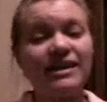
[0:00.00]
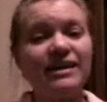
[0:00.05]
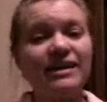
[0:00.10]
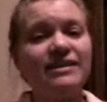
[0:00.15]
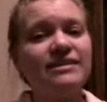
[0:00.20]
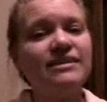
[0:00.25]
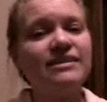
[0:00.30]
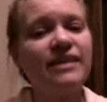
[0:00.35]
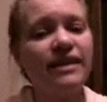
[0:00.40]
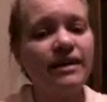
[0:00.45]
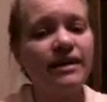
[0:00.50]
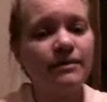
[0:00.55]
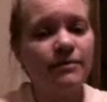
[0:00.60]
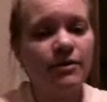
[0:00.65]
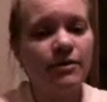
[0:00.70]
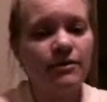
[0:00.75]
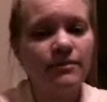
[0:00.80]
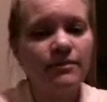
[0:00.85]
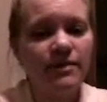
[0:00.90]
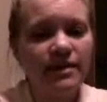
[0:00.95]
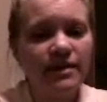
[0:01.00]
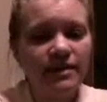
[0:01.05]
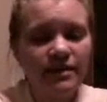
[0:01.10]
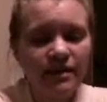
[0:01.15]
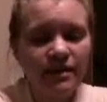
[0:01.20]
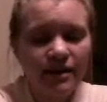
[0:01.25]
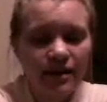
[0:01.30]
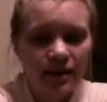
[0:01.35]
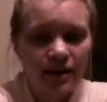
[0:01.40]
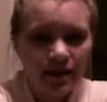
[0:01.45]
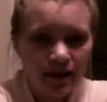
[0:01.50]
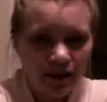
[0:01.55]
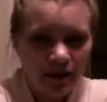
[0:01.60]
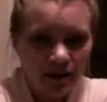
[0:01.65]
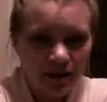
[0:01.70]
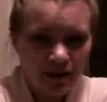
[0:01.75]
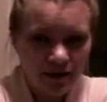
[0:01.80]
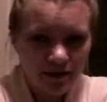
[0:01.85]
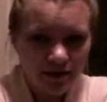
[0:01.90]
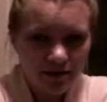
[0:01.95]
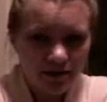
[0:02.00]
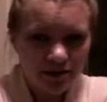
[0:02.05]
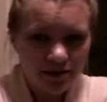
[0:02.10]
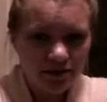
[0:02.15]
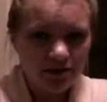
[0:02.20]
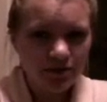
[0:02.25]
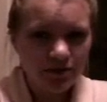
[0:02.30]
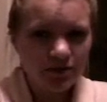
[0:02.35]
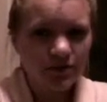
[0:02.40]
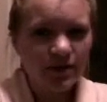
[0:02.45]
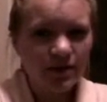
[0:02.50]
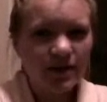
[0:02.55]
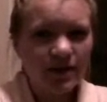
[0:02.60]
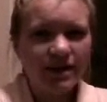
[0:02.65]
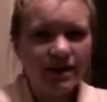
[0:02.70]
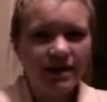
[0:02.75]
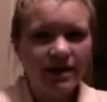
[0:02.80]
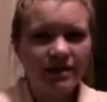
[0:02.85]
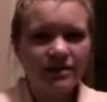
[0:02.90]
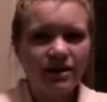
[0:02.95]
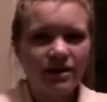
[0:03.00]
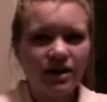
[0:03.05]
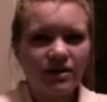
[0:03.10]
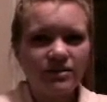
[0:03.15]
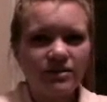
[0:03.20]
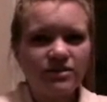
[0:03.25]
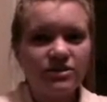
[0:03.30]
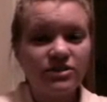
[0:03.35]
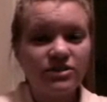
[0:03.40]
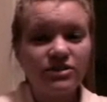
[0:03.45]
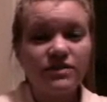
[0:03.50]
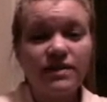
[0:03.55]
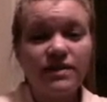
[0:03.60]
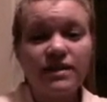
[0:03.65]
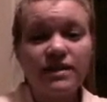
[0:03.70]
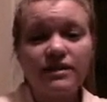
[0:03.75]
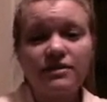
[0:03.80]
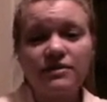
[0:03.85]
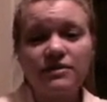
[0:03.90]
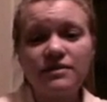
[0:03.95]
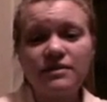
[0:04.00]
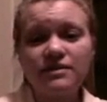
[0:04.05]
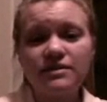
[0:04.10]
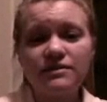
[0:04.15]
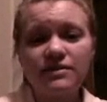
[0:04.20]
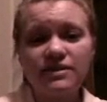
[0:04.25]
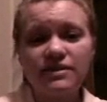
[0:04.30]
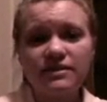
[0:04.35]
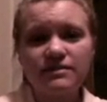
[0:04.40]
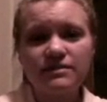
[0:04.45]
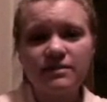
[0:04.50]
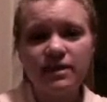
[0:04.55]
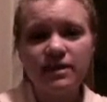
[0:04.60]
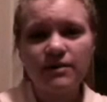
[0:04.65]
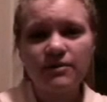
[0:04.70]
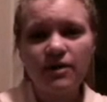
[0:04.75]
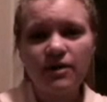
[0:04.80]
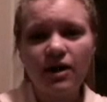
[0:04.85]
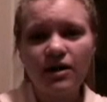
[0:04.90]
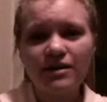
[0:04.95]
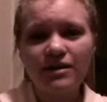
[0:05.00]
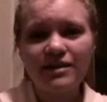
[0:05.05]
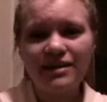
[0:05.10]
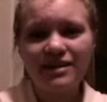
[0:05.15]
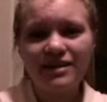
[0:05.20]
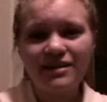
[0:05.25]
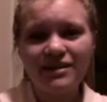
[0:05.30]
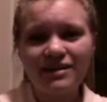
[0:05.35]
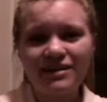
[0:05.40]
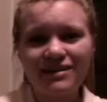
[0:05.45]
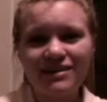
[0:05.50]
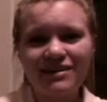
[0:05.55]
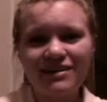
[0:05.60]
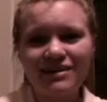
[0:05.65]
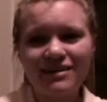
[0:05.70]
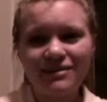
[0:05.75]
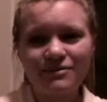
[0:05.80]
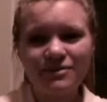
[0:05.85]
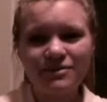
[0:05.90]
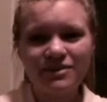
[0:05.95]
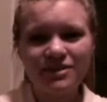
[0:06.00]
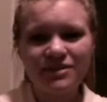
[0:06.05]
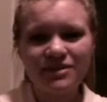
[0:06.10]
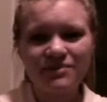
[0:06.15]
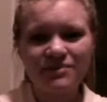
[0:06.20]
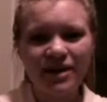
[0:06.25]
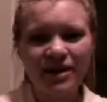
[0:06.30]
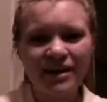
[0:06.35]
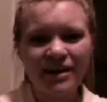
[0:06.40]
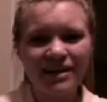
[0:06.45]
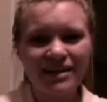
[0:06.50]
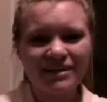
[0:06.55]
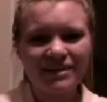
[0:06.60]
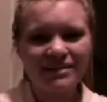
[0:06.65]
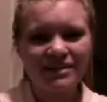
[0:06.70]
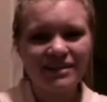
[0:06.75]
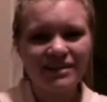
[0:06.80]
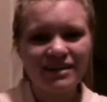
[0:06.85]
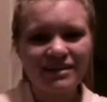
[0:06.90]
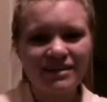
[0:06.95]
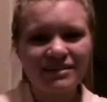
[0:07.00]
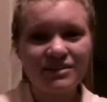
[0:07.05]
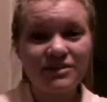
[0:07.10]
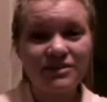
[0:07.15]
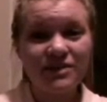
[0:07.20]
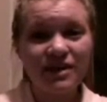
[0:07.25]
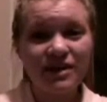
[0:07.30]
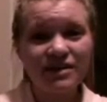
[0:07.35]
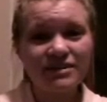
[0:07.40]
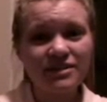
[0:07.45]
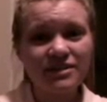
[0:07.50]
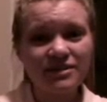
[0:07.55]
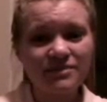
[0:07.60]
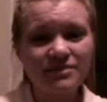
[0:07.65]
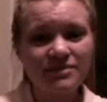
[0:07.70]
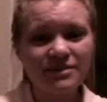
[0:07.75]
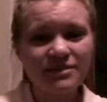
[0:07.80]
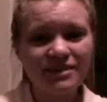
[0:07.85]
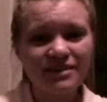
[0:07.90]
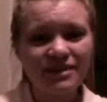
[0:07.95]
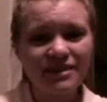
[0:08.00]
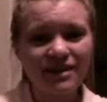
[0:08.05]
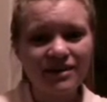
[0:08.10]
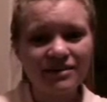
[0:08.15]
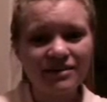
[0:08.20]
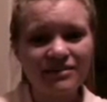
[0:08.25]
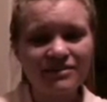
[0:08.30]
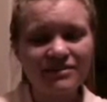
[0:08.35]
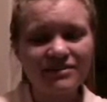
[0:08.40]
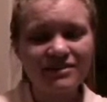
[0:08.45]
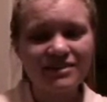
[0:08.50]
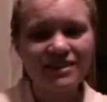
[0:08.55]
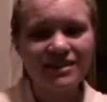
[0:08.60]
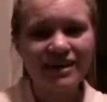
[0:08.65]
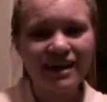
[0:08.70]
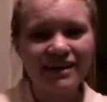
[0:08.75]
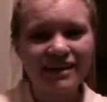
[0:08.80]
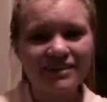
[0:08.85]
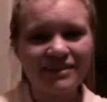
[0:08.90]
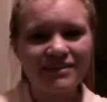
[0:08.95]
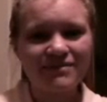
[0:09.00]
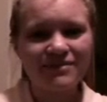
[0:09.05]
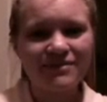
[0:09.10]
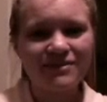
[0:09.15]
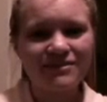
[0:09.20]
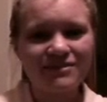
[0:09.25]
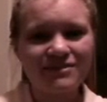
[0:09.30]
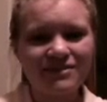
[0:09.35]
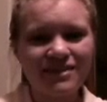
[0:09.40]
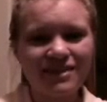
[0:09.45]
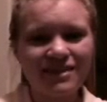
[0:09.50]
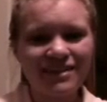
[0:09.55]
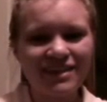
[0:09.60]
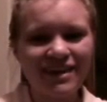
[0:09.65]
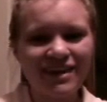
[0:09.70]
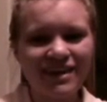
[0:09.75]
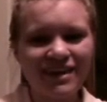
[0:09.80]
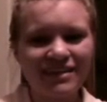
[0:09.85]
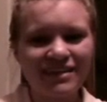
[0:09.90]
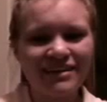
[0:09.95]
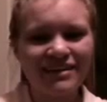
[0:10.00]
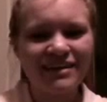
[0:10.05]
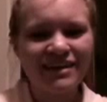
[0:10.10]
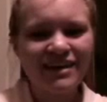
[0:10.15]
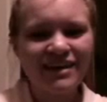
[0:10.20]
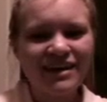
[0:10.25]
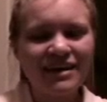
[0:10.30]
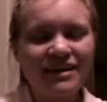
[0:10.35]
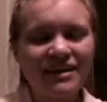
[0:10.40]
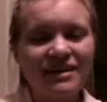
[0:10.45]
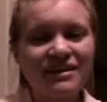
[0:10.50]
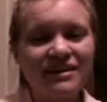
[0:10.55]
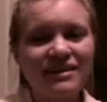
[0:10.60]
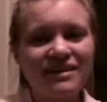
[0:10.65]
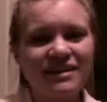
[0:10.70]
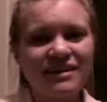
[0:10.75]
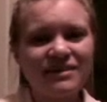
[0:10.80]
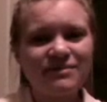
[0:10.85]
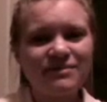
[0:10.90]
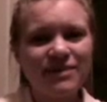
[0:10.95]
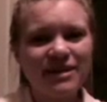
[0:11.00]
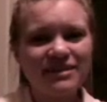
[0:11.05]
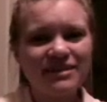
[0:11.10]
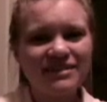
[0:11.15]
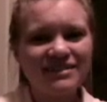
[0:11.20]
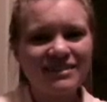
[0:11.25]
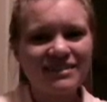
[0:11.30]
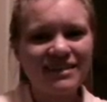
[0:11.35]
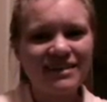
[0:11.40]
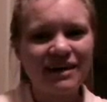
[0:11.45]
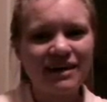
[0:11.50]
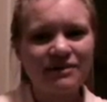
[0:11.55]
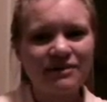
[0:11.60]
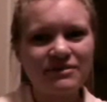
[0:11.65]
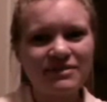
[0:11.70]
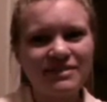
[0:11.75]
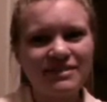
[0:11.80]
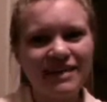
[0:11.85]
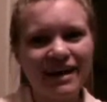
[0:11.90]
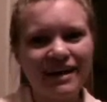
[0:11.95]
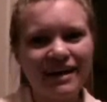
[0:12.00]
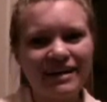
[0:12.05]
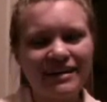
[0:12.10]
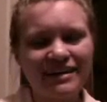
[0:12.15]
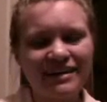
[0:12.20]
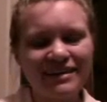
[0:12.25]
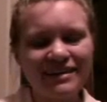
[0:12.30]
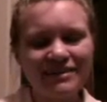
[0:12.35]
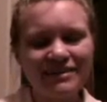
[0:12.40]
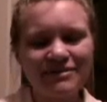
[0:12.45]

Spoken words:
I'd like to take a moment to acknowledge Dewey, who is the reason why we're all here. It was her bright idea. 2 Octobers ago, she had the first readathon. In comparison to now, it was tiny.